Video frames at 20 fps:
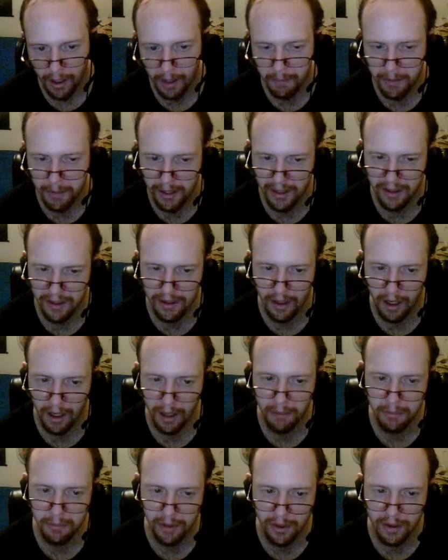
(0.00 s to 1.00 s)
I mean,
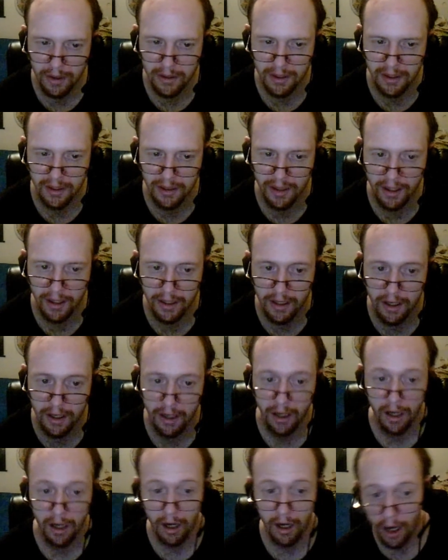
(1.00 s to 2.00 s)
I'm talking like
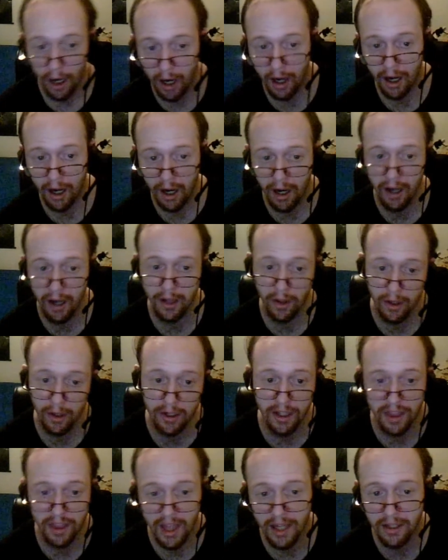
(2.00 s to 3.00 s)
a, haha,
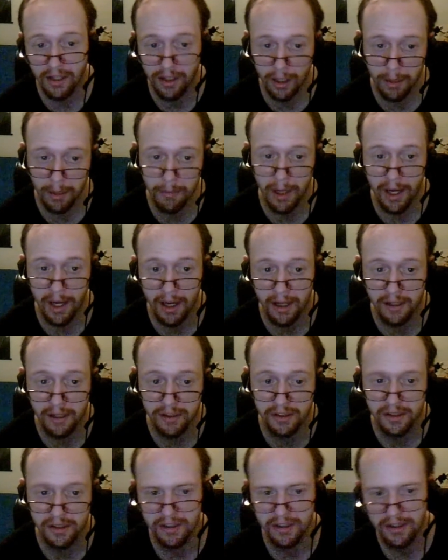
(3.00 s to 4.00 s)
look at that
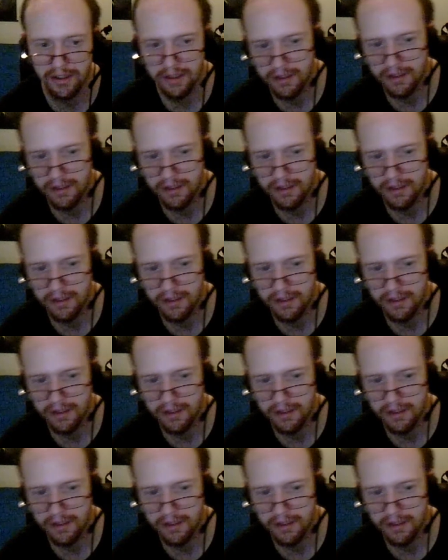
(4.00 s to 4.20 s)
dumbass.